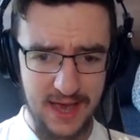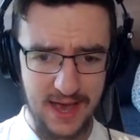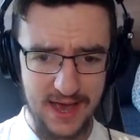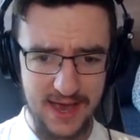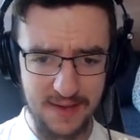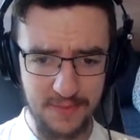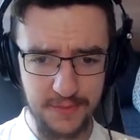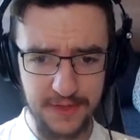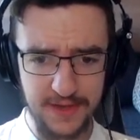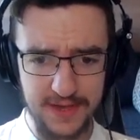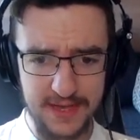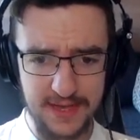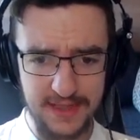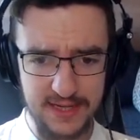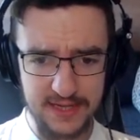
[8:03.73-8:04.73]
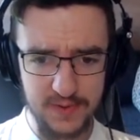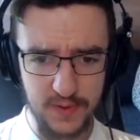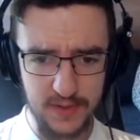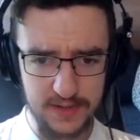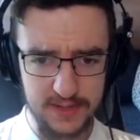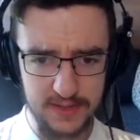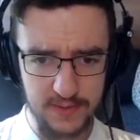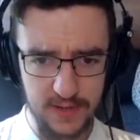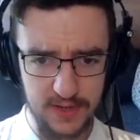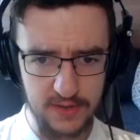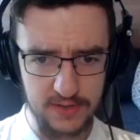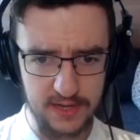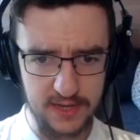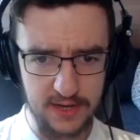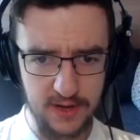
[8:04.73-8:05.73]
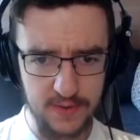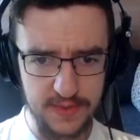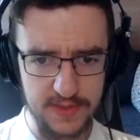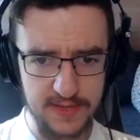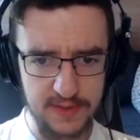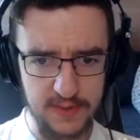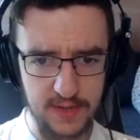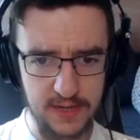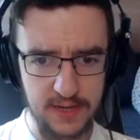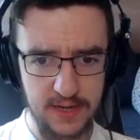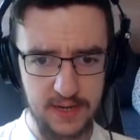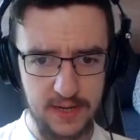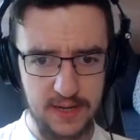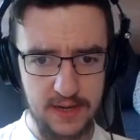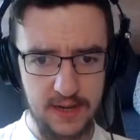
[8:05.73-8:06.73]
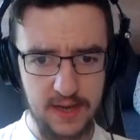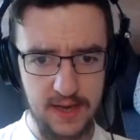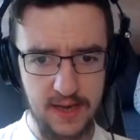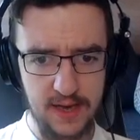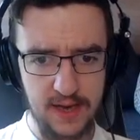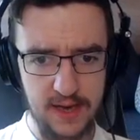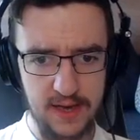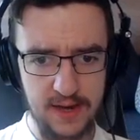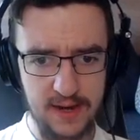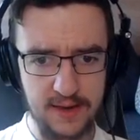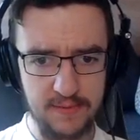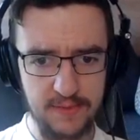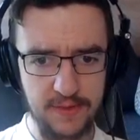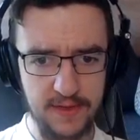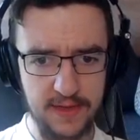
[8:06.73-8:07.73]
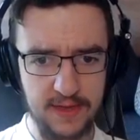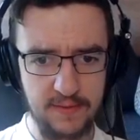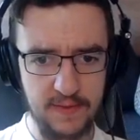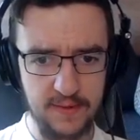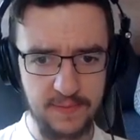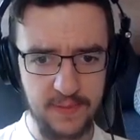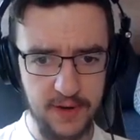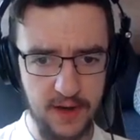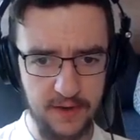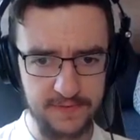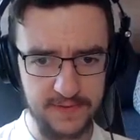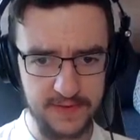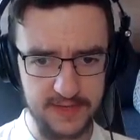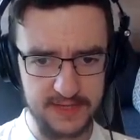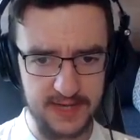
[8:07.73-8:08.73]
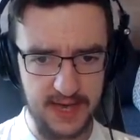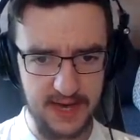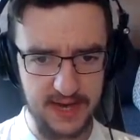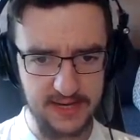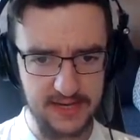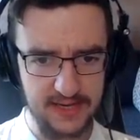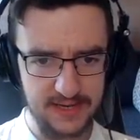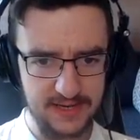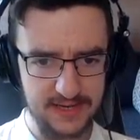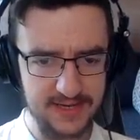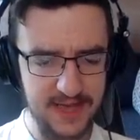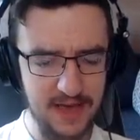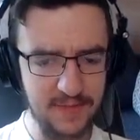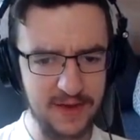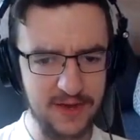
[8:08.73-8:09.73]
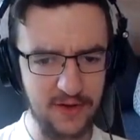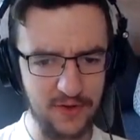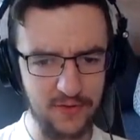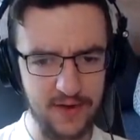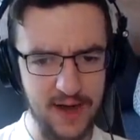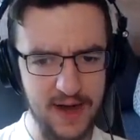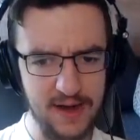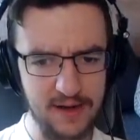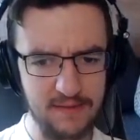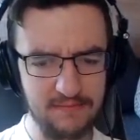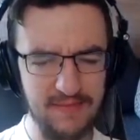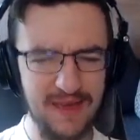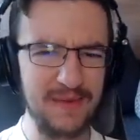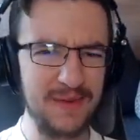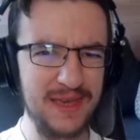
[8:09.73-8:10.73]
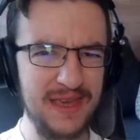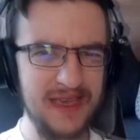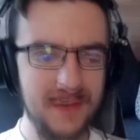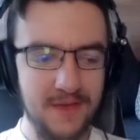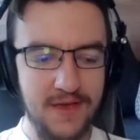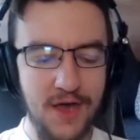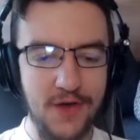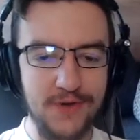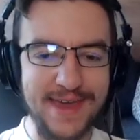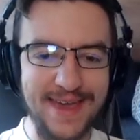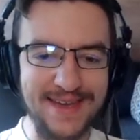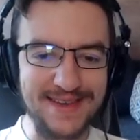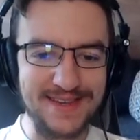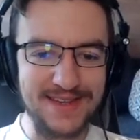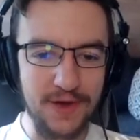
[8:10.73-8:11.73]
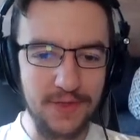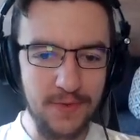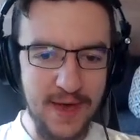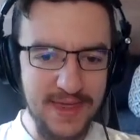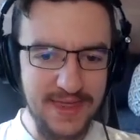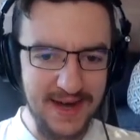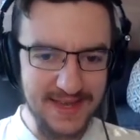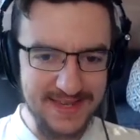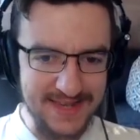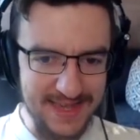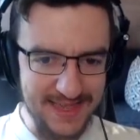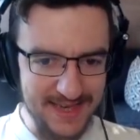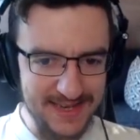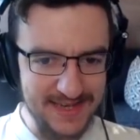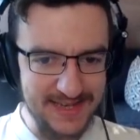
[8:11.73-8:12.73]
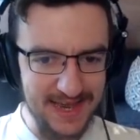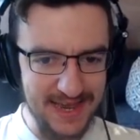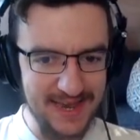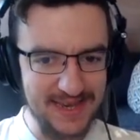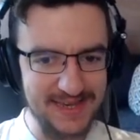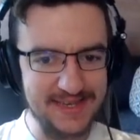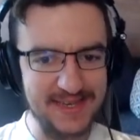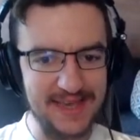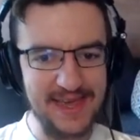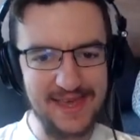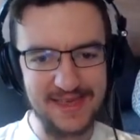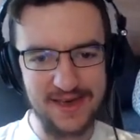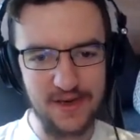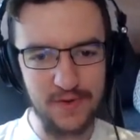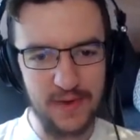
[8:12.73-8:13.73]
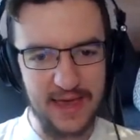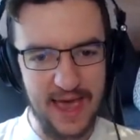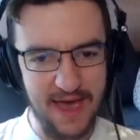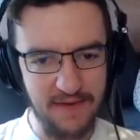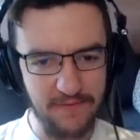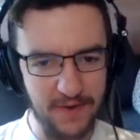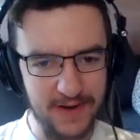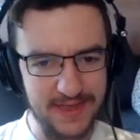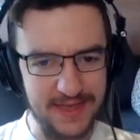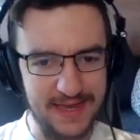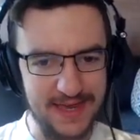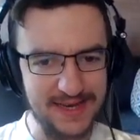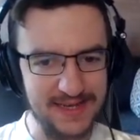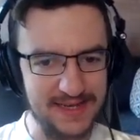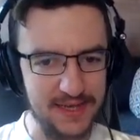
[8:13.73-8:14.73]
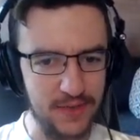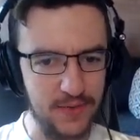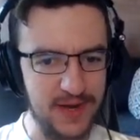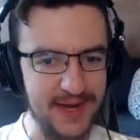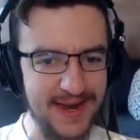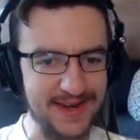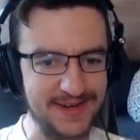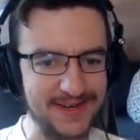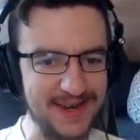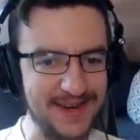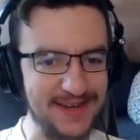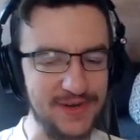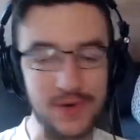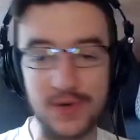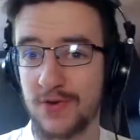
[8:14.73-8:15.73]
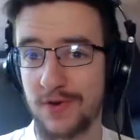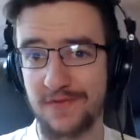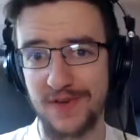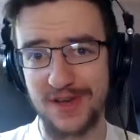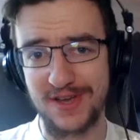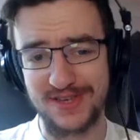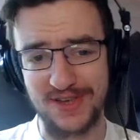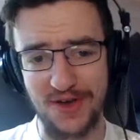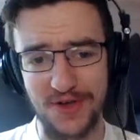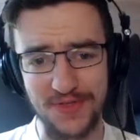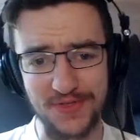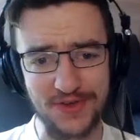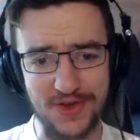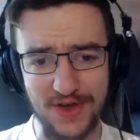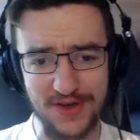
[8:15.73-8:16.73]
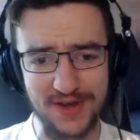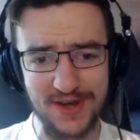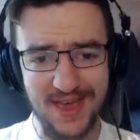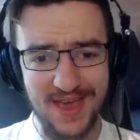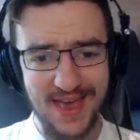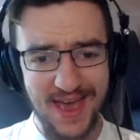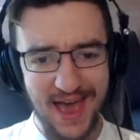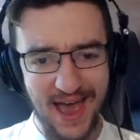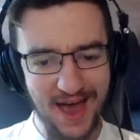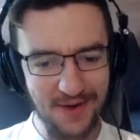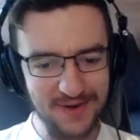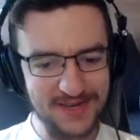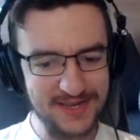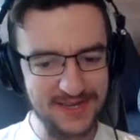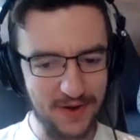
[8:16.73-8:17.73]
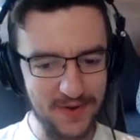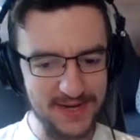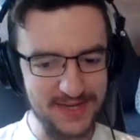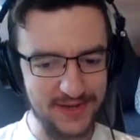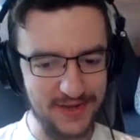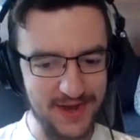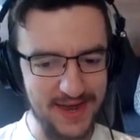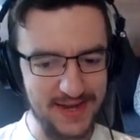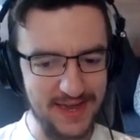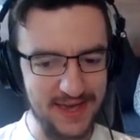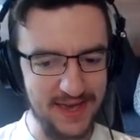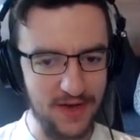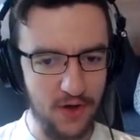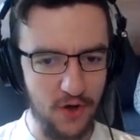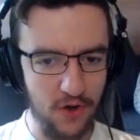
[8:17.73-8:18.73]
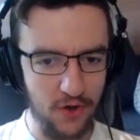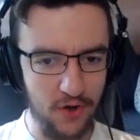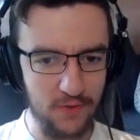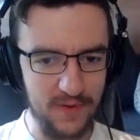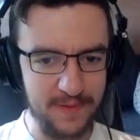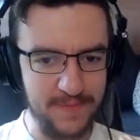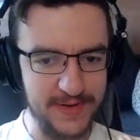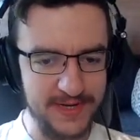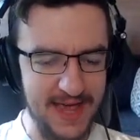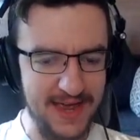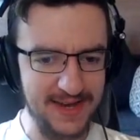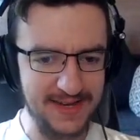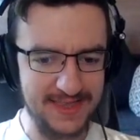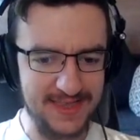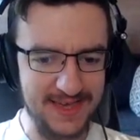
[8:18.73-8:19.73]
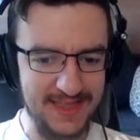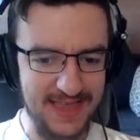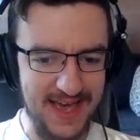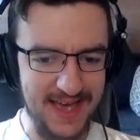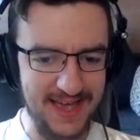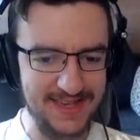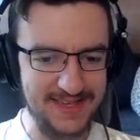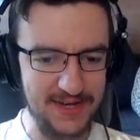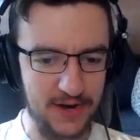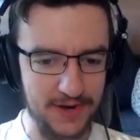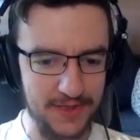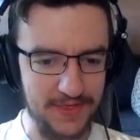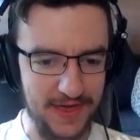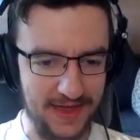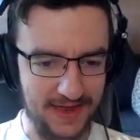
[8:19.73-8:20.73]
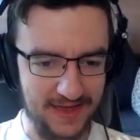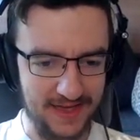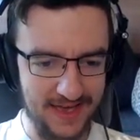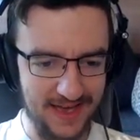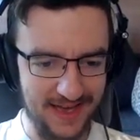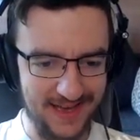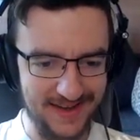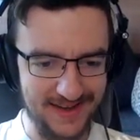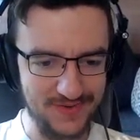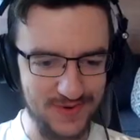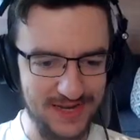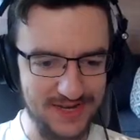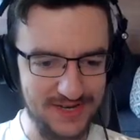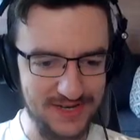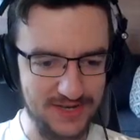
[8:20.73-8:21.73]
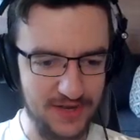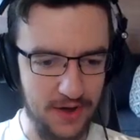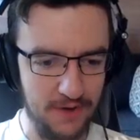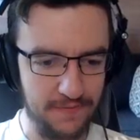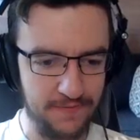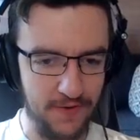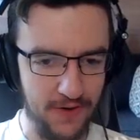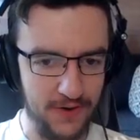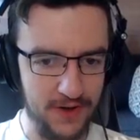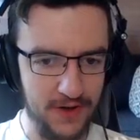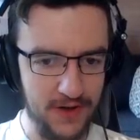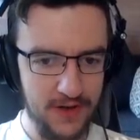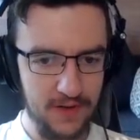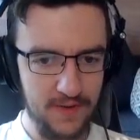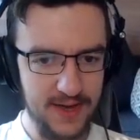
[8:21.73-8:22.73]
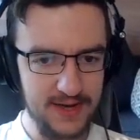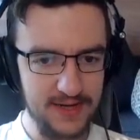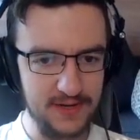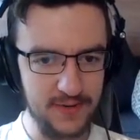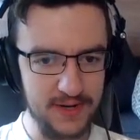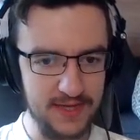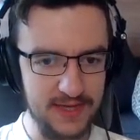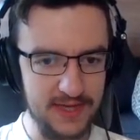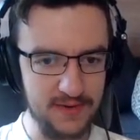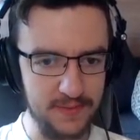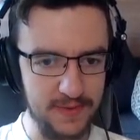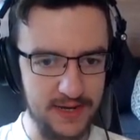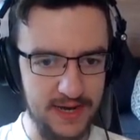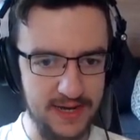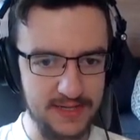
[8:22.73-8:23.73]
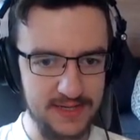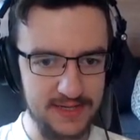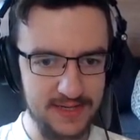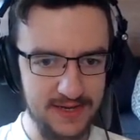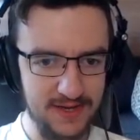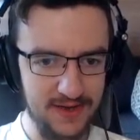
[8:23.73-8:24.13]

I am thinking this one because we usually go with this one. Uh, and I'm thinking we put it off to the side. Because that would be cool, right? Maybe? Okay, so the way that I see this is either we have one of these so that we can actually do a traverse on the gun, uh, which is always a good idea, or we pretend that that is not a thing, and we just go for... Well, actually, one of these would be nice.